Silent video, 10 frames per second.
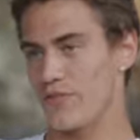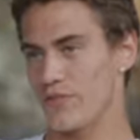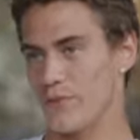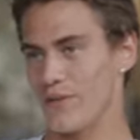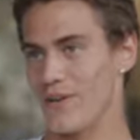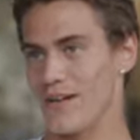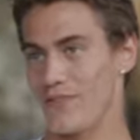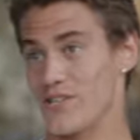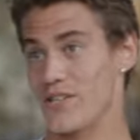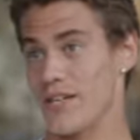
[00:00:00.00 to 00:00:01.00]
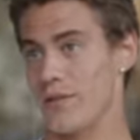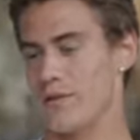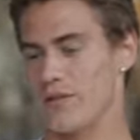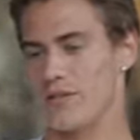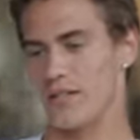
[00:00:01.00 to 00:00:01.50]
for me when I first came
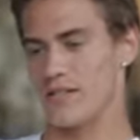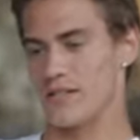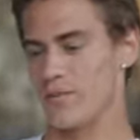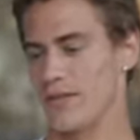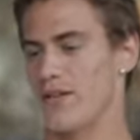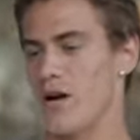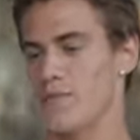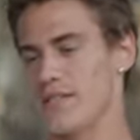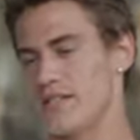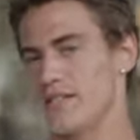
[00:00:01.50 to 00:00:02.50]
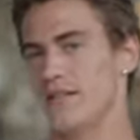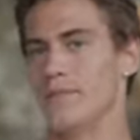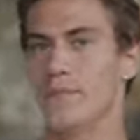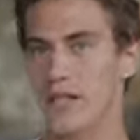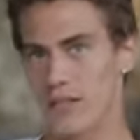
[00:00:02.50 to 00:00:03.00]
here. It's completely opposite to
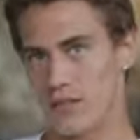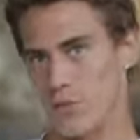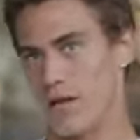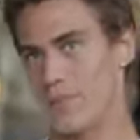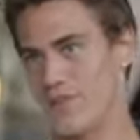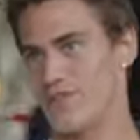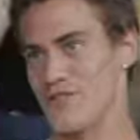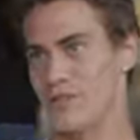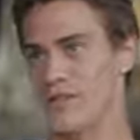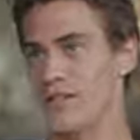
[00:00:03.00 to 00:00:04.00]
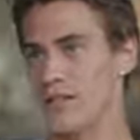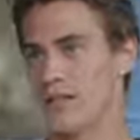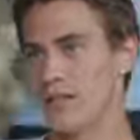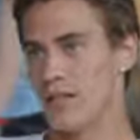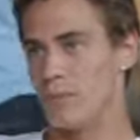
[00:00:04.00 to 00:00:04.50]
the way I play in Germany.
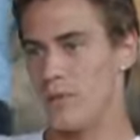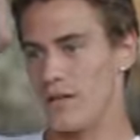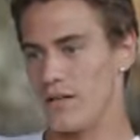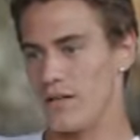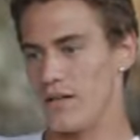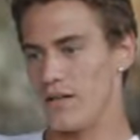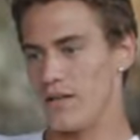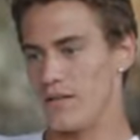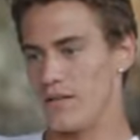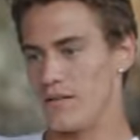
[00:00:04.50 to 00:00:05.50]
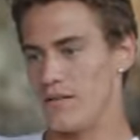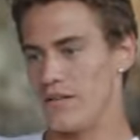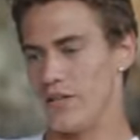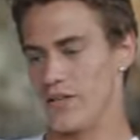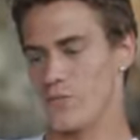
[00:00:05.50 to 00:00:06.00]
But
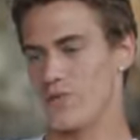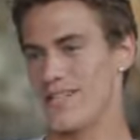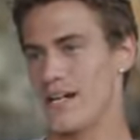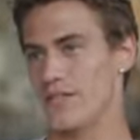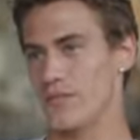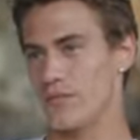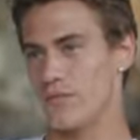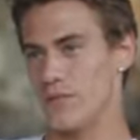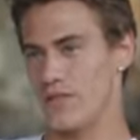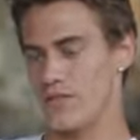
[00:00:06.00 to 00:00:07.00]
here it's more tactical, and